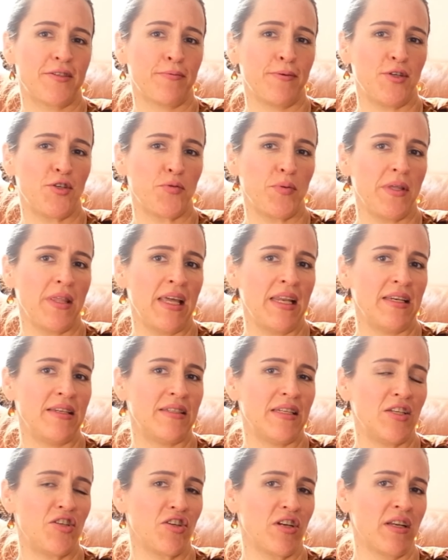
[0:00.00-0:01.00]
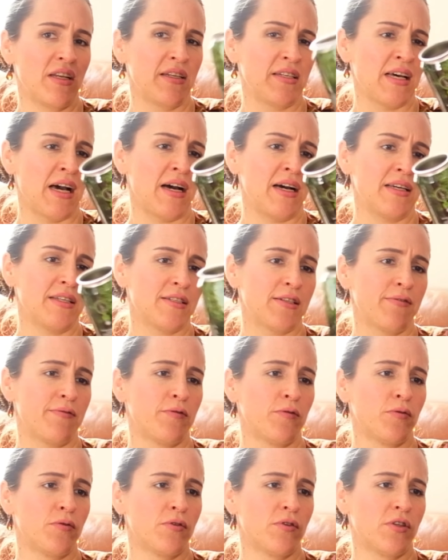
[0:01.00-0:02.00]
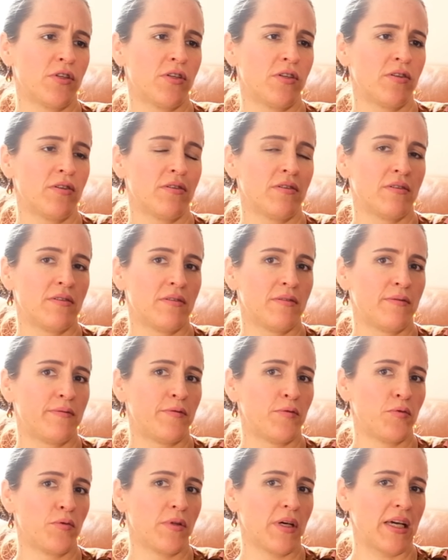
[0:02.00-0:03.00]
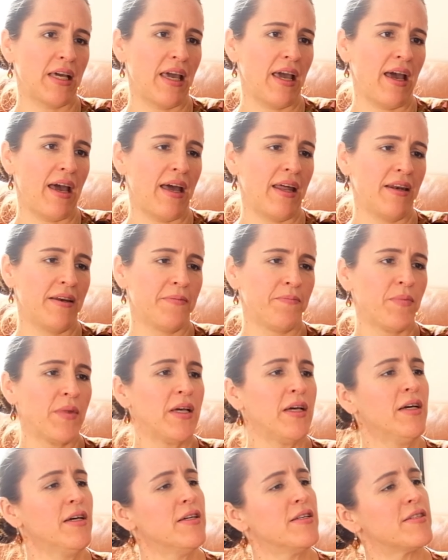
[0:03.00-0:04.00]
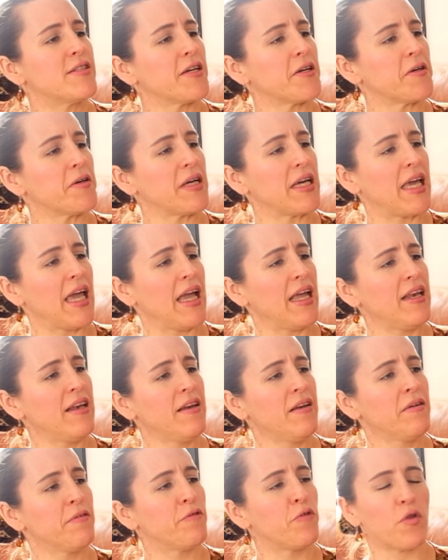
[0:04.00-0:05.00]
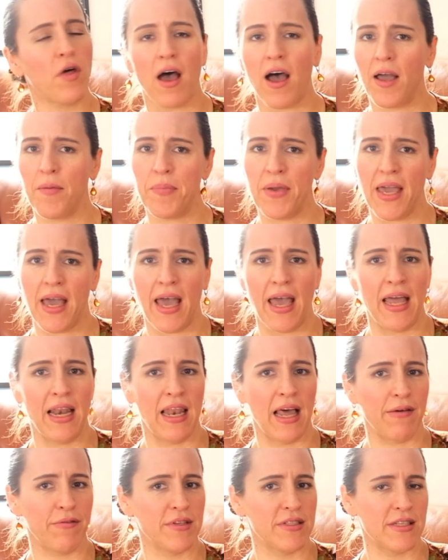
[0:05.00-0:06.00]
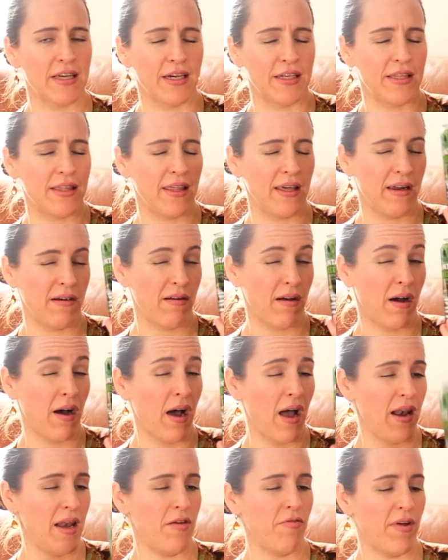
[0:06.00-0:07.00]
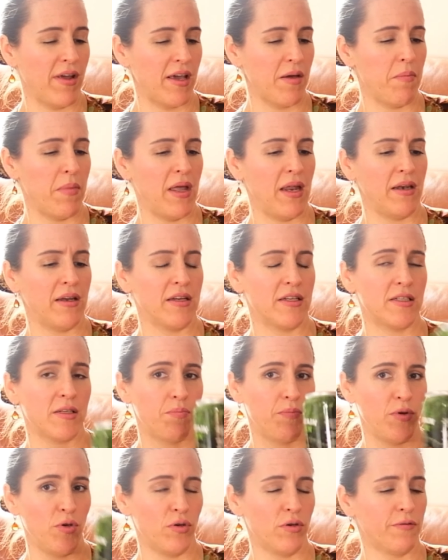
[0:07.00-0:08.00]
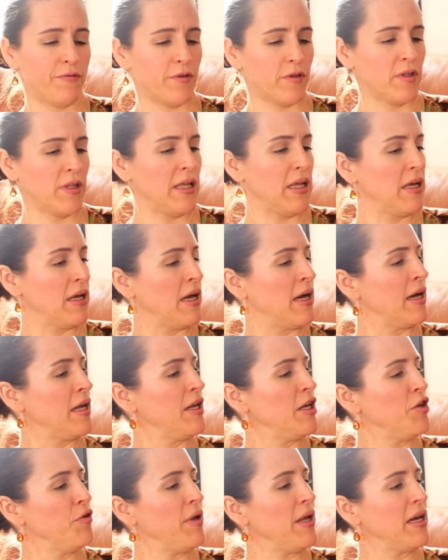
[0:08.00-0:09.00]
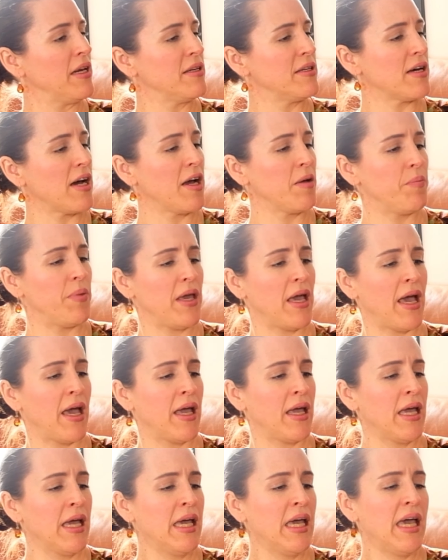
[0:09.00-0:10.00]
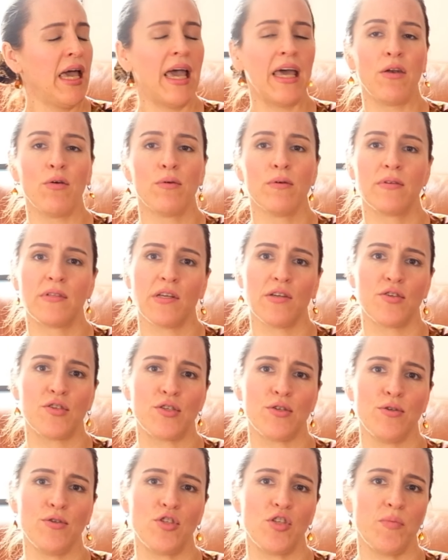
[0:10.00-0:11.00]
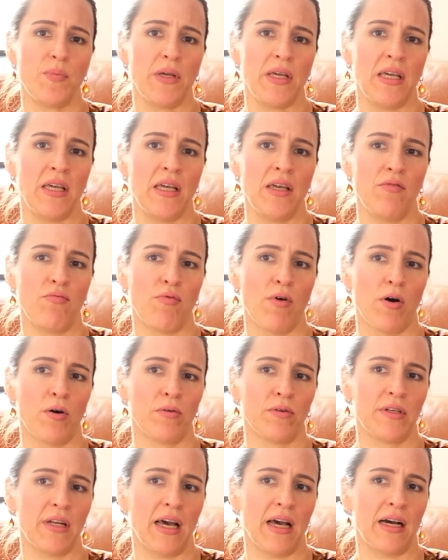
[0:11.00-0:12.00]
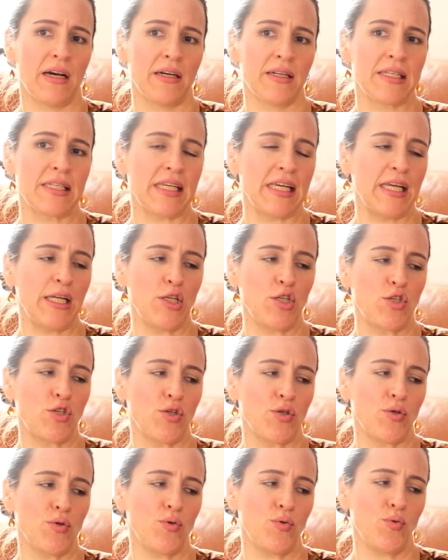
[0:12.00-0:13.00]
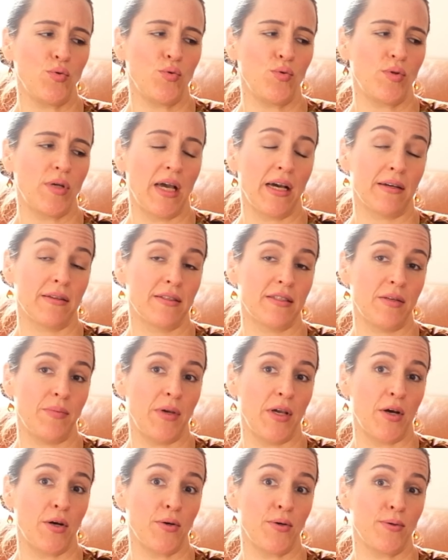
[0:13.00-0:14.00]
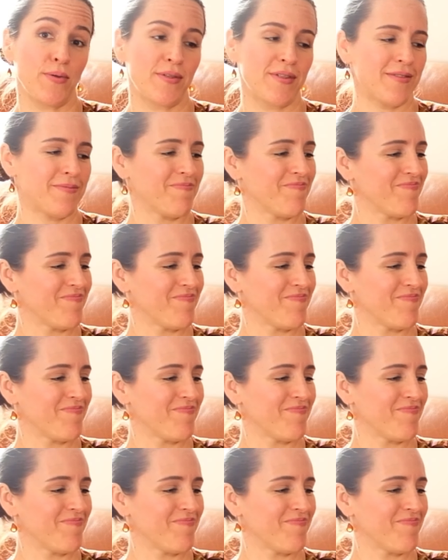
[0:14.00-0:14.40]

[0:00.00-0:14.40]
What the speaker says: which we then digitalized for the can. So again, for the IPA lovers out there, highly recommended. A beautiful New England IPA, and also soon to be rolled out into the LCBOs.